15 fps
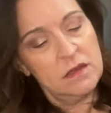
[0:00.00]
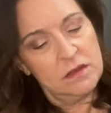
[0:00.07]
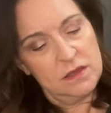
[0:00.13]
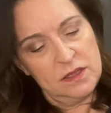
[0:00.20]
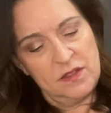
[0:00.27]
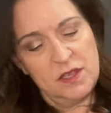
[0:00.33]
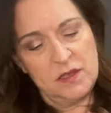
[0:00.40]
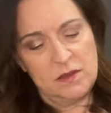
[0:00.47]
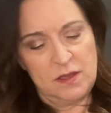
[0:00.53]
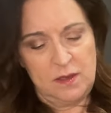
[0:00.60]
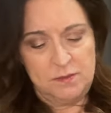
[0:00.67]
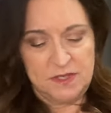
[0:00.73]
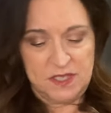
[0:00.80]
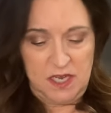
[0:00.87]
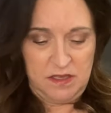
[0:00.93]
I think that I'm
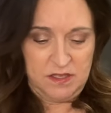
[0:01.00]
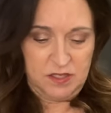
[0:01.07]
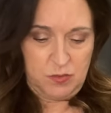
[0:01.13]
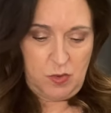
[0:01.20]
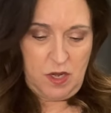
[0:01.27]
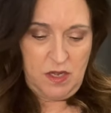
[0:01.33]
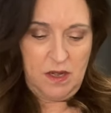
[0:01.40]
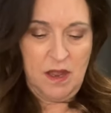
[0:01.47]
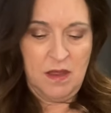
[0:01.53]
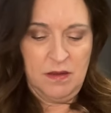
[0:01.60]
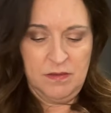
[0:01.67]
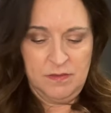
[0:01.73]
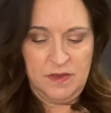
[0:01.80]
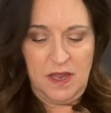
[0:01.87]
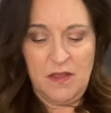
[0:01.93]
saying this right
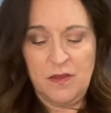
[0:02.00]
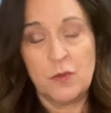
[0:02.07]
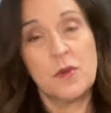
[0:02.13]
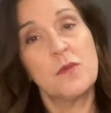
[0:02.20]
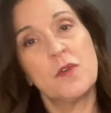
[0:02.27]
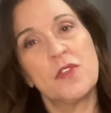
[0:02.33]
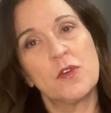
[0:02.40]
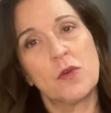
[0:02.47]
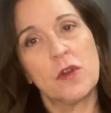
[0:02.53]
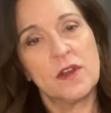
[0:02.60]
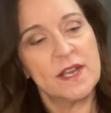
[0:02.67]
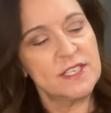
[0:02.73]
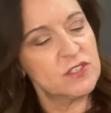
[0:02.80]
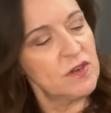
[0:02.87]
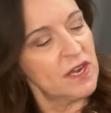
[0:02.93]
now, with an
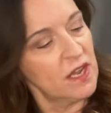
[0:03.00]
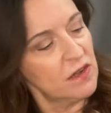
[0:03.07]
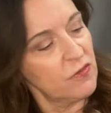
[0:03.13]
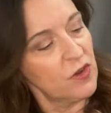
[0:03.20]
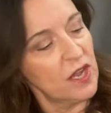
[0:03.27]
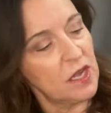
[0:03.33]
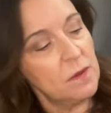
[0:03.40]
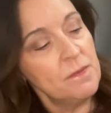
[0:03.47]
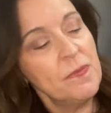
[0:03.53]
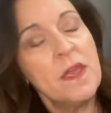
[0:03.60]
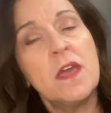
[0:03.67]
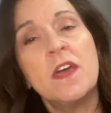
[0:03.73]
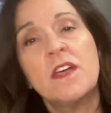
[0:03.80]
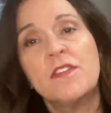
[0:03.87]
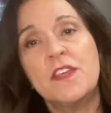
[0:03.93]
organizer, I kind of forget it.
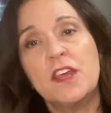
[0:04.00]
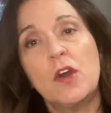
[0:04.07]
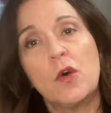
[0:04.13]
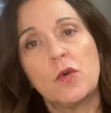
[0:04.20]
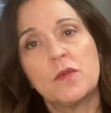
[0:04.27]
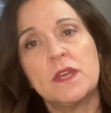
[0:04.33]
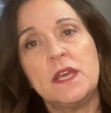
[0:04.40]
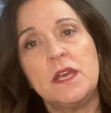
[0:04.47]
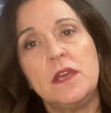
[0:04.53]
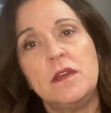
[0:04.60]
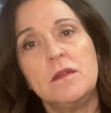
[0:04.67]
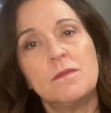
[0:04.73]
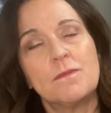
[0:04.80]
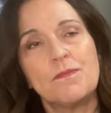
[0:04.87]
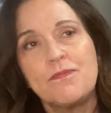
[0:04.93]
The
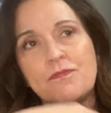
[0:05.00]
only